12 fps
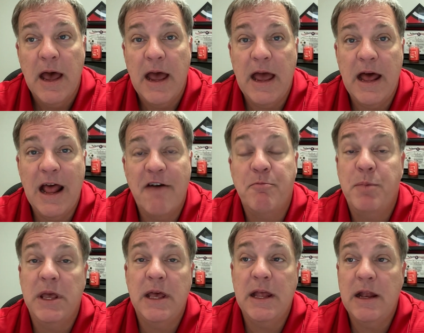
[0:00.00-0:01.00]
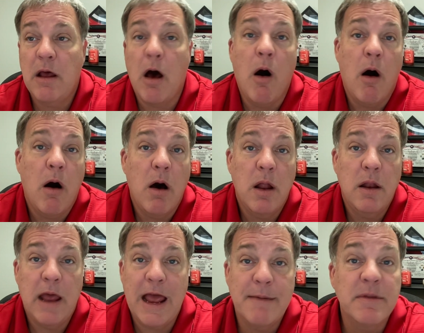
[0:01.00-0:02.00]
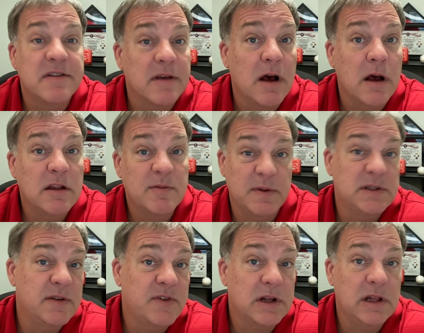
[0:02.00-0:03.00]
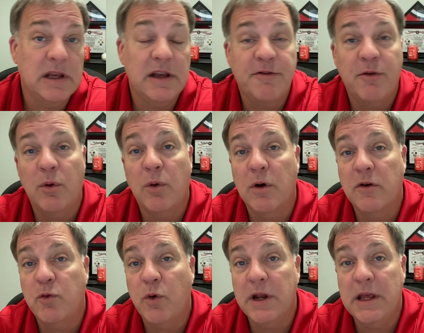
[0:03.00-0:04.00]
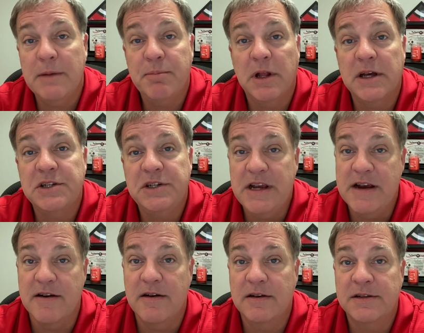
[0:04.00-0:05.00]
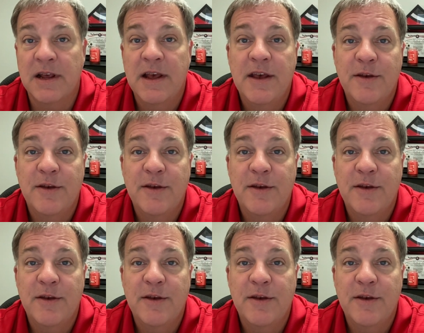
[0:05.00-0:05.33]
and have been on Amazon specifically for 20 plus years.